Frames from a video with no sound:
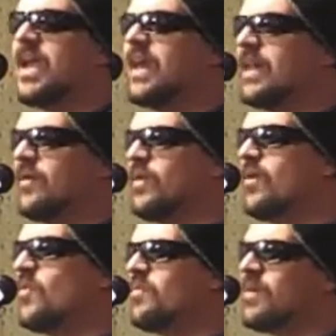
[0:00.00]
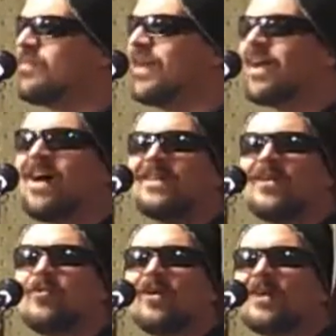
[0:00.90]
And then I went home and I'm like, I'll
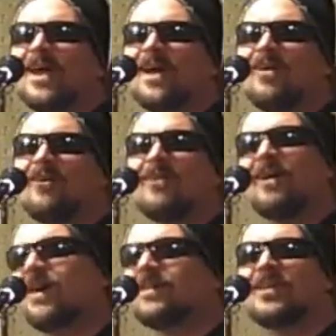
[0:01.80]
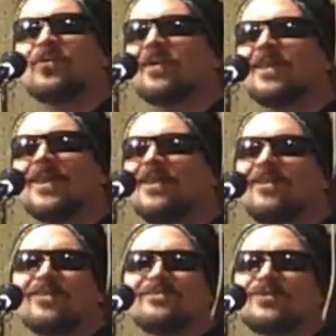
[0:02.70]
eat one now, I'll eat one
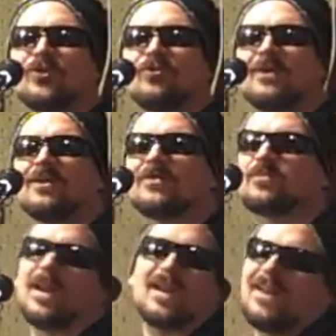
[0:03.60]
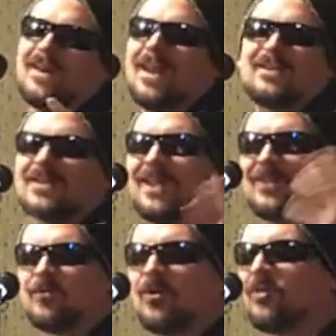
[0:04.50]
later, 2 meals. But I didn't, I just ate
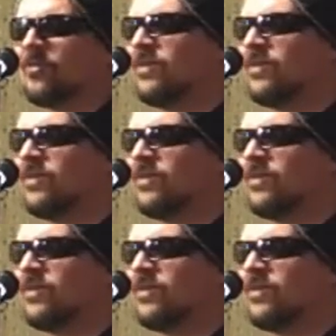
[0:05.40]
them all.